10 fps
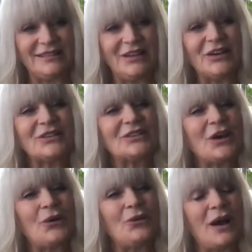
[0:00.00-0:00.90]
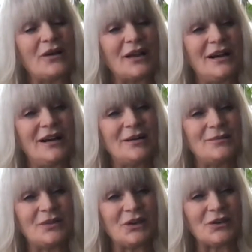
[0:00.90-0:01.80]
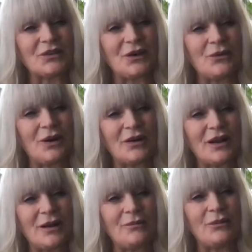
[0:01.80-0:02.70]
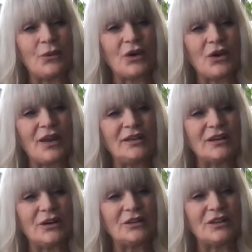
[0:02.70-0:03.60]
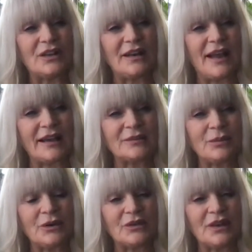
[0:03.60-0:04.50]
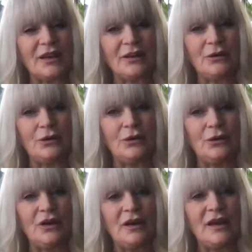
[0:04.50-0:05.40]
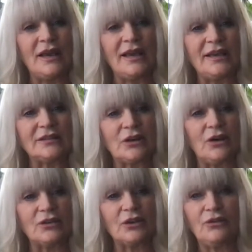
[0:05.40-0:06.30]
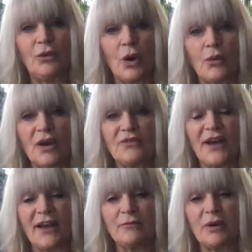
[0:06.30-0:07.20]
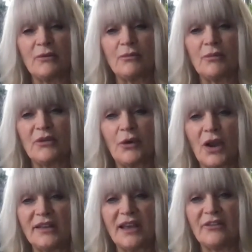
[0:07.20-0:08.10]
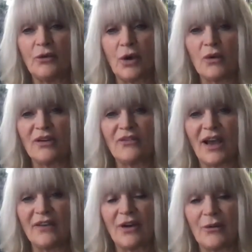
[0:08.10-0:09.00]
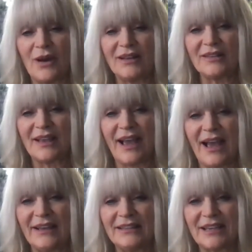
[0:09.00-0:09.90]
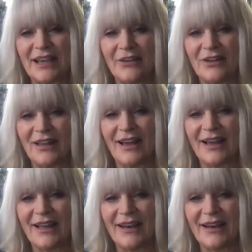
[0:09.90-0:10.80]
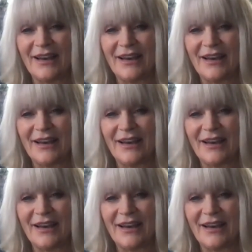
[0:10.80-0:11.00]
You're so welcome. You're so welcome. We're going to go to the next person who is also 415. But before I take 415, I want to say hi to Caroline.